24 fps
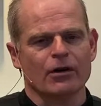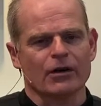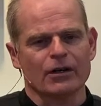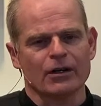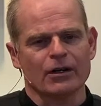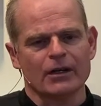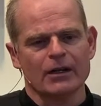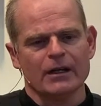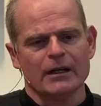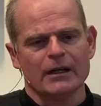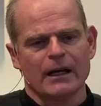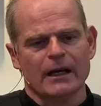
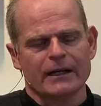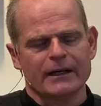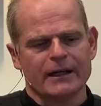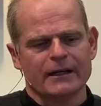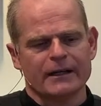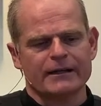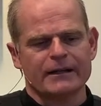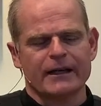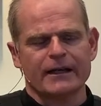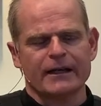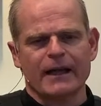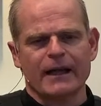hurt,
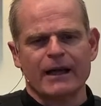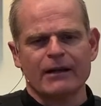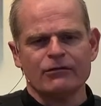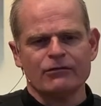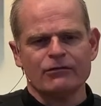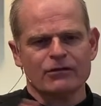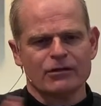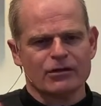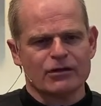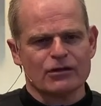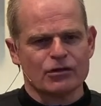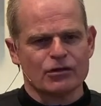and that they
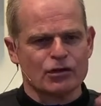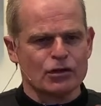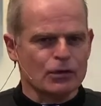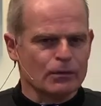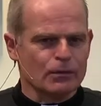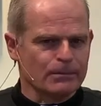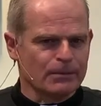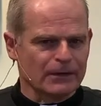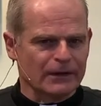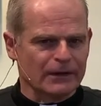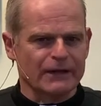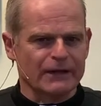enter into
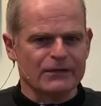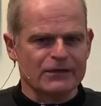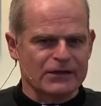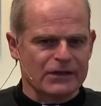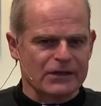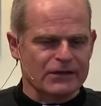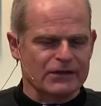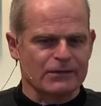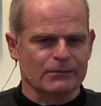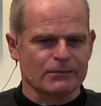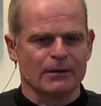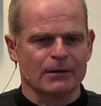2 belief
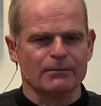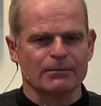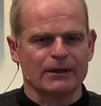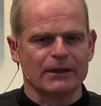systems.